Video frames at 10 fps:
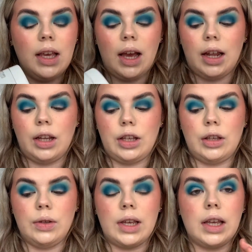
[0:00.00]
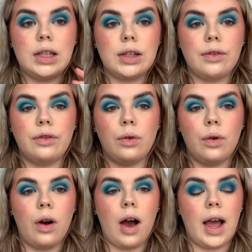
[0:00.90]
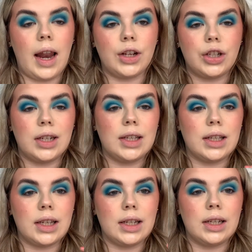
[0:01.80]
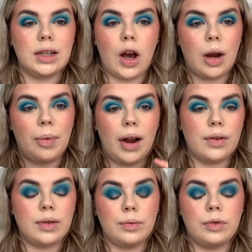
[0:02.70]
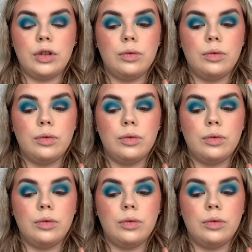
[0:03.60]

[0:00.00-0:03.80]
and I use it for eyelashes and eyebrows and